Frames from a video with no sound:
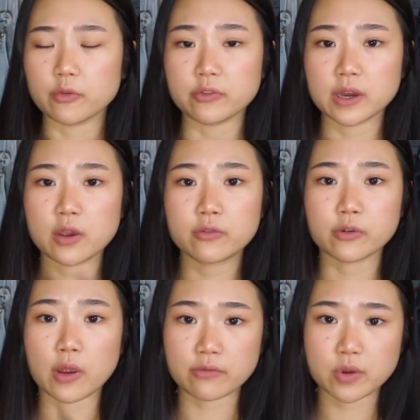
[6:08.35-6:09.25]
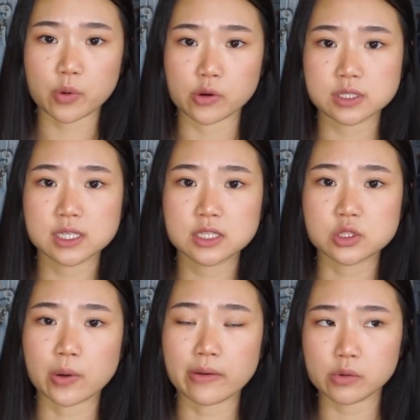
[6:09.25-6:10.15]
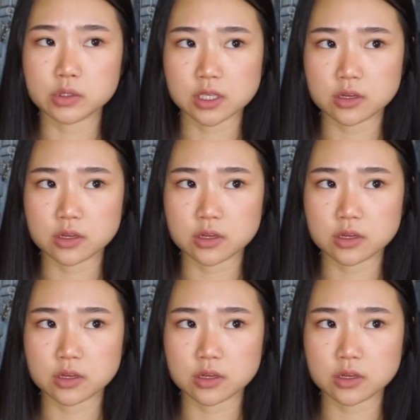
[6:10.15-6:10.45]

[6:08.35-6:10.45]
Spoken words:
Video for every person, so everyone's